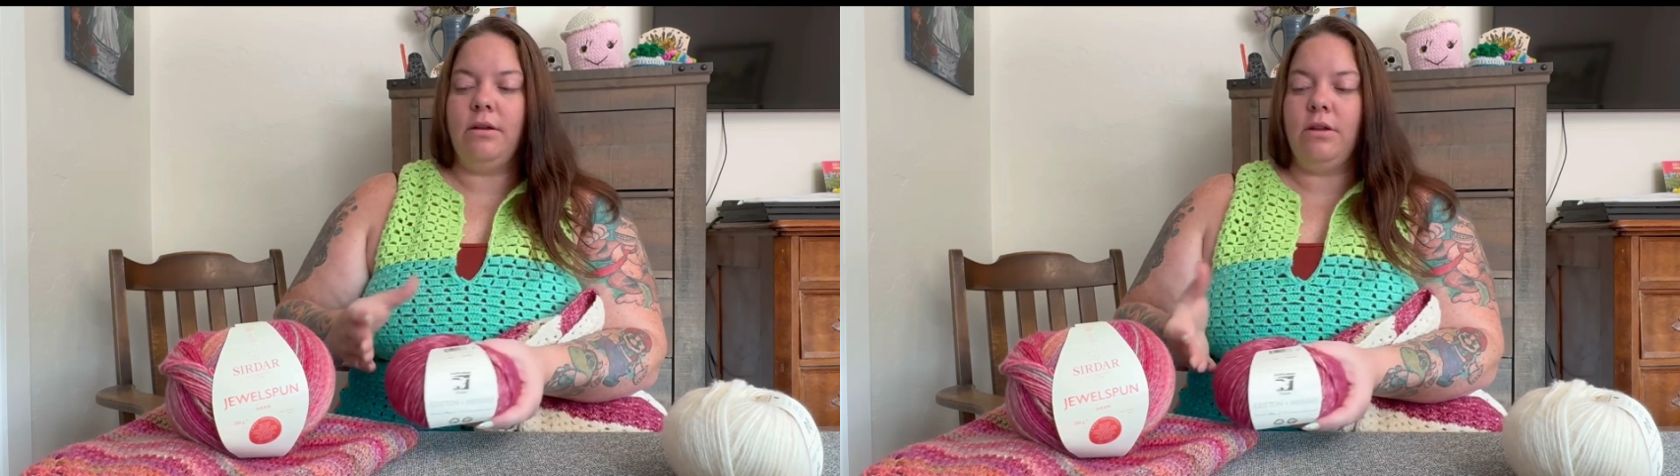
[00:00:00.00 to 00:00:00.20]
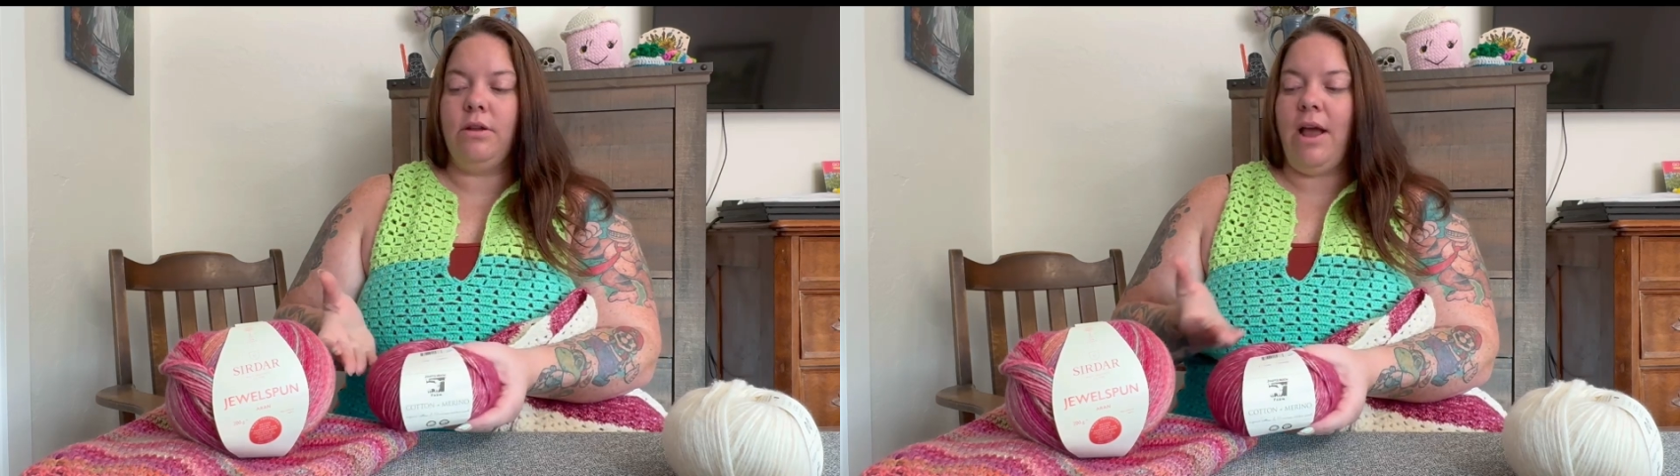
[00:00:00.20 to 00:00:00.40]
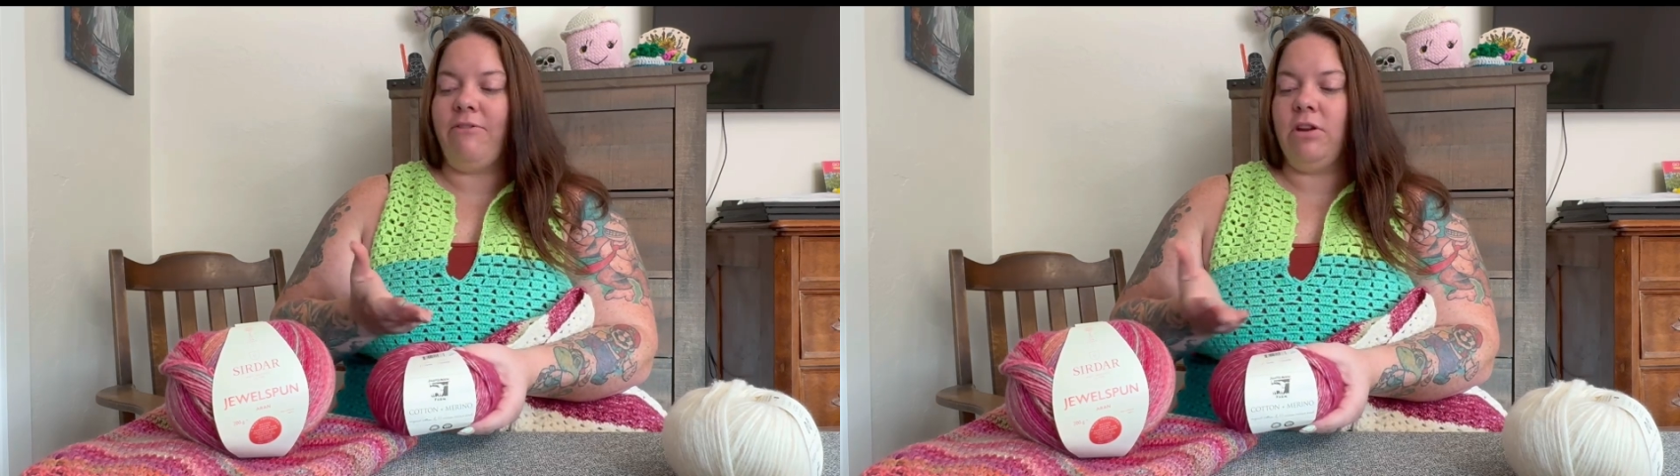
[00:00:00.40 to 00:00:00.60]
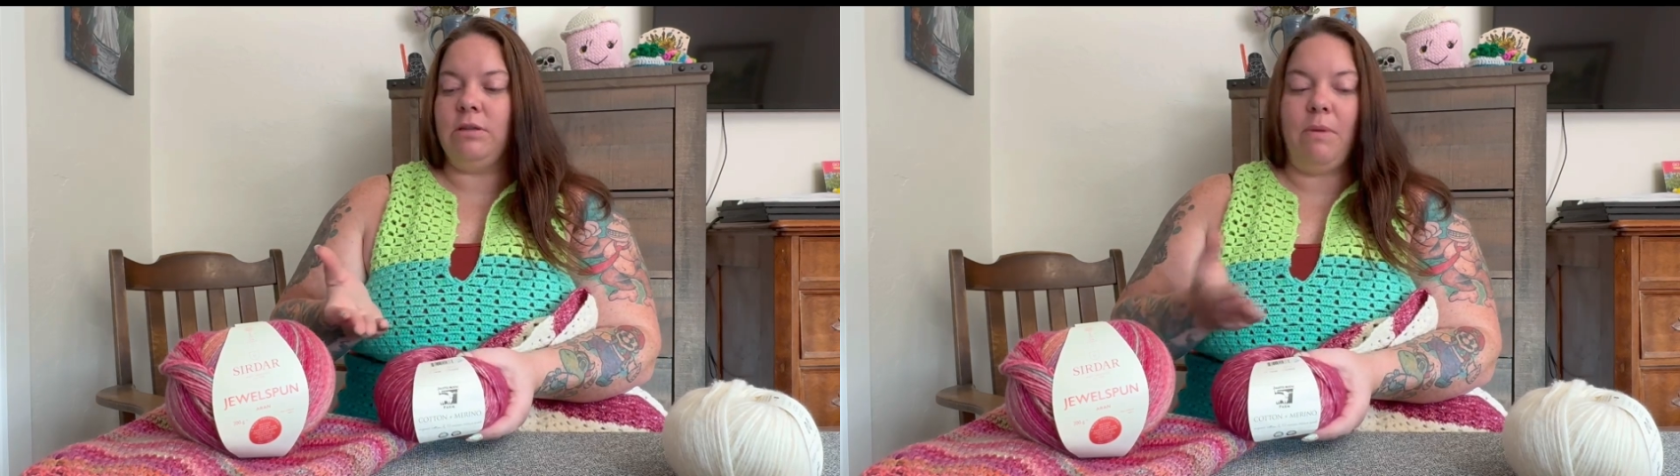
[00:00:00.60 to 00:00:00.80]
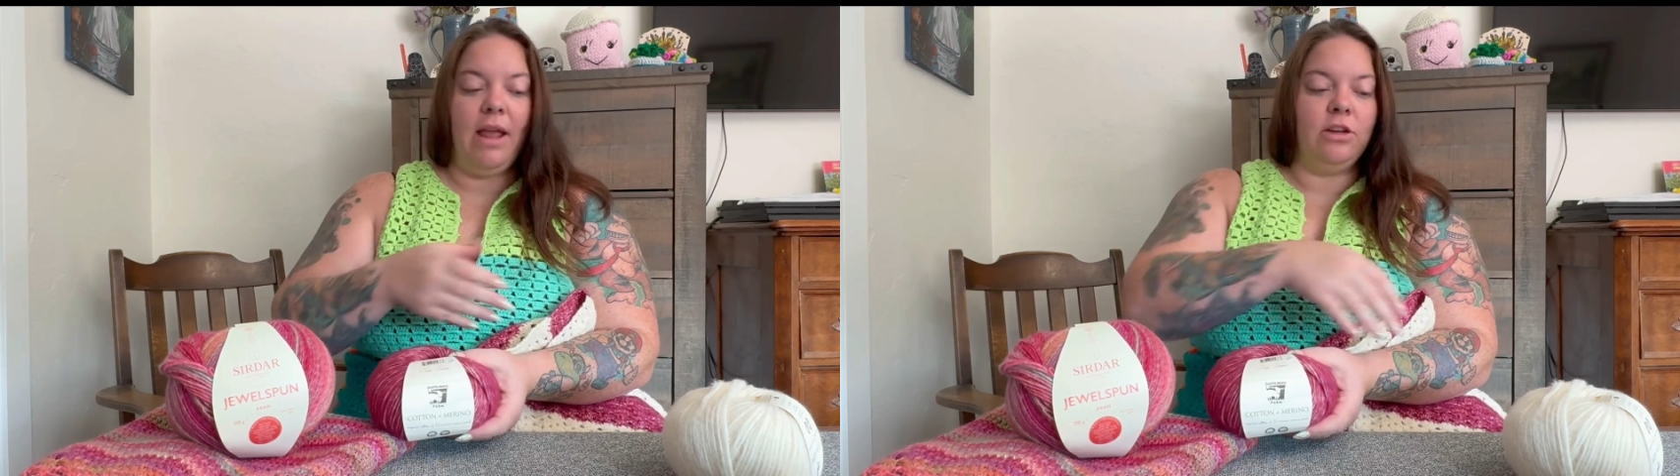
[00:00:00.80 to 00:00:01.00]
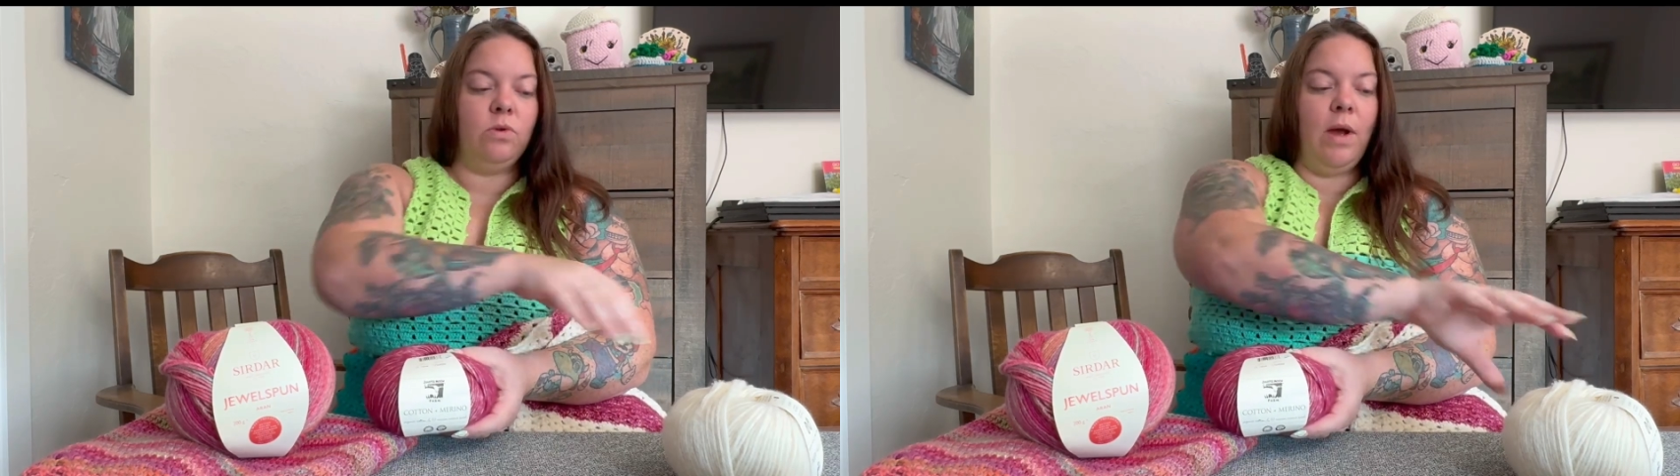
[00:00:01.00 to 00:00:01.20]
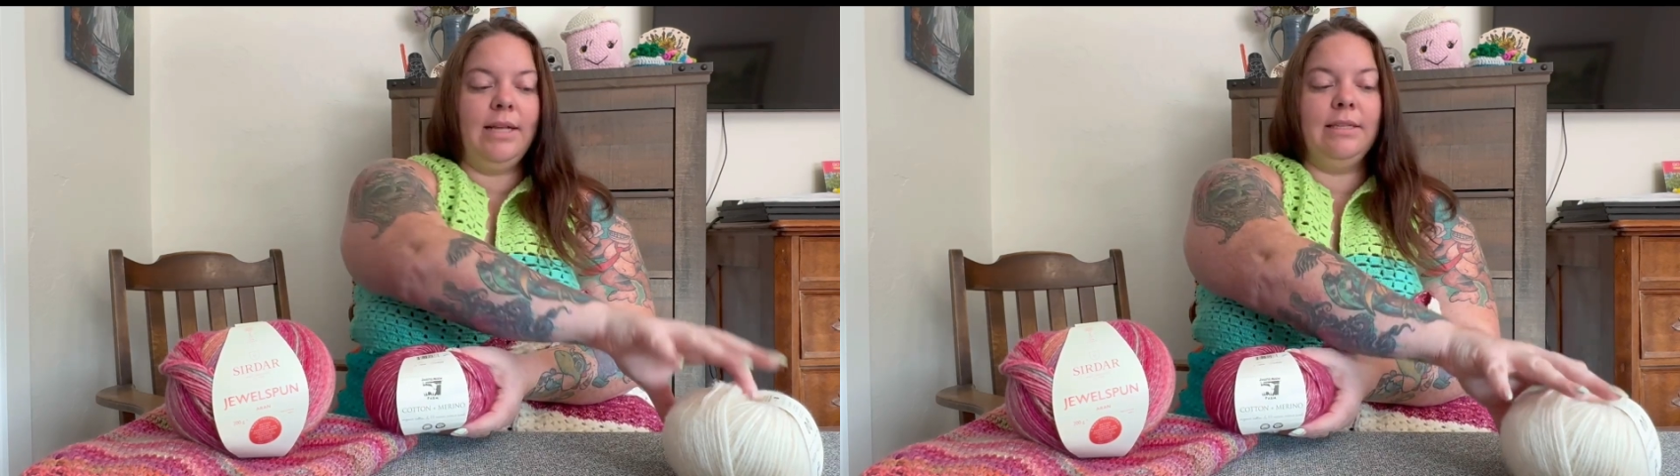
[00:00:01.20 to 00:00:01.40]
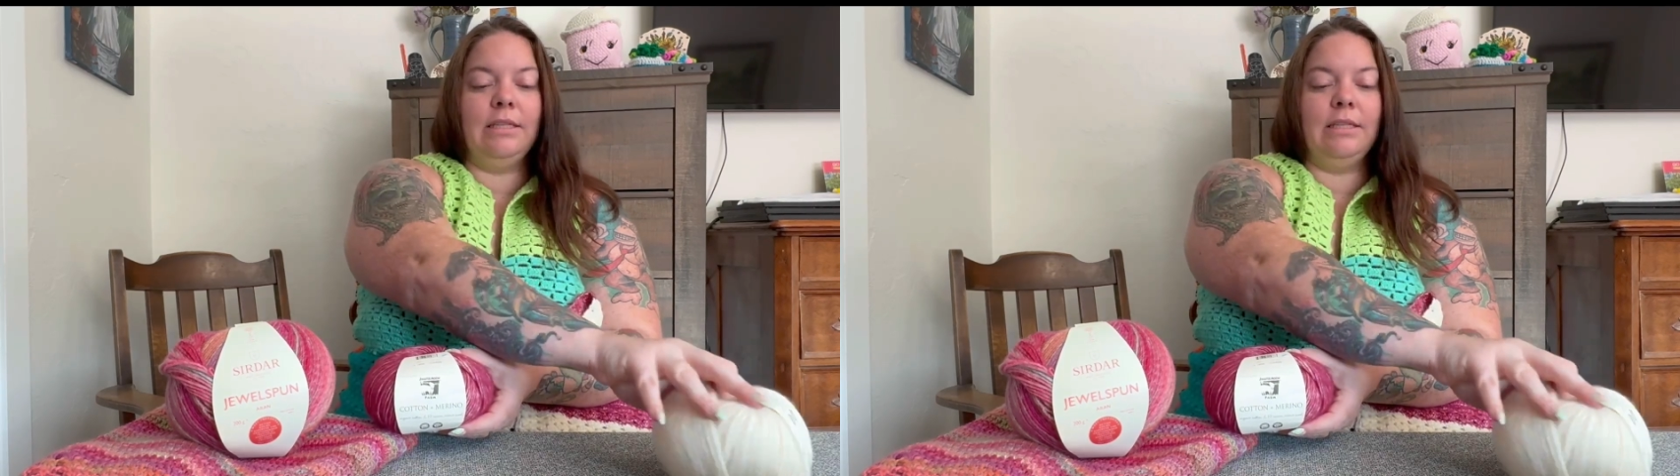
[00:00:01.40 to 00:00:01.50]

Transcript: you have to spend twice